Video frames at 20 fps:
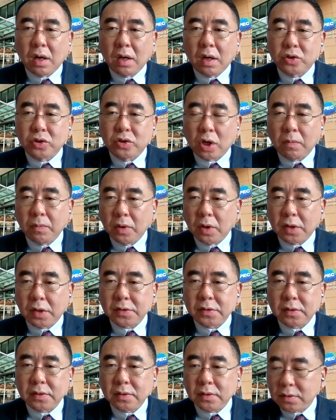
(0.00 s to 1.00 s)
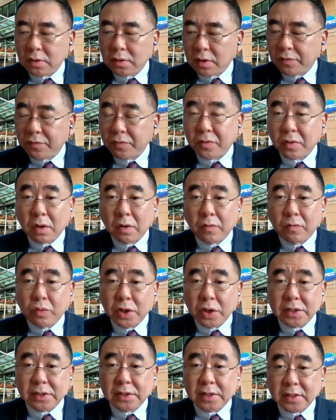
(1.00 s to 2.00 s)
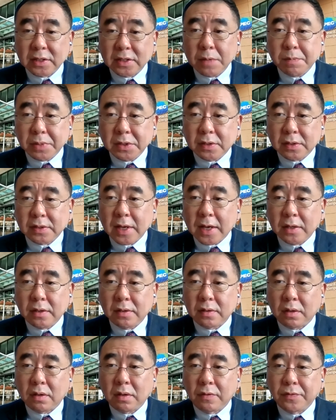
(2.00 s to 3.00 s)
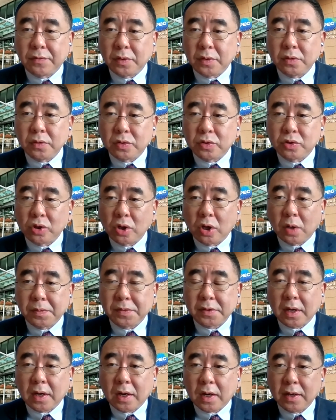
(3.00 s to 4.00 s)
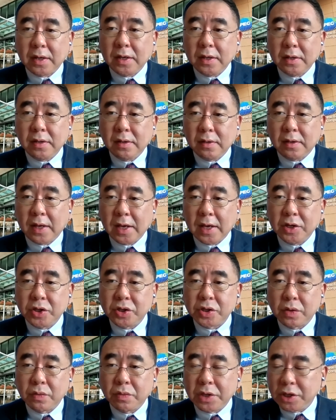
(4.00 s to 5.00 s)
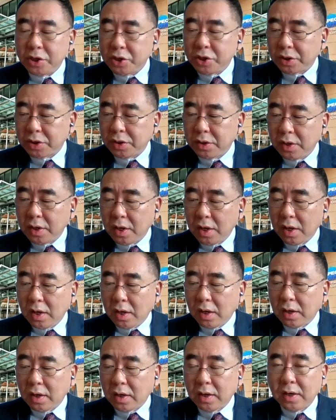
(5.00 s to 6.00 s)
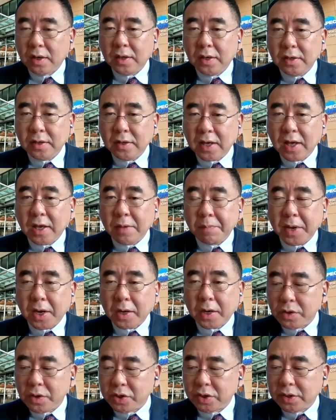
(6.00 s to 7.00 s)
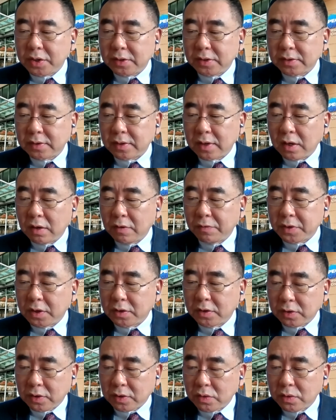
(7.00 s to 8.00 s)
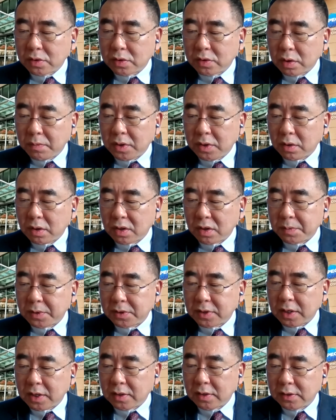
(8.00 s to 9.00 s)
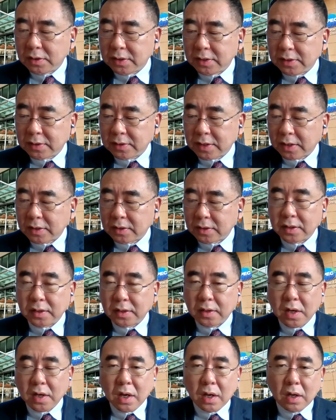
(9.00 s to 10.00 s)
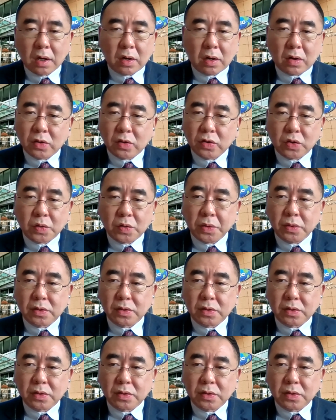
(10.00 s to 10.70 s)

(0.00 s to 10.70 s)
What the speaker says: job losses, of which 60% of those jobs are in the Asia region. In the APEC region itself, the tourism and hospitality sector contributes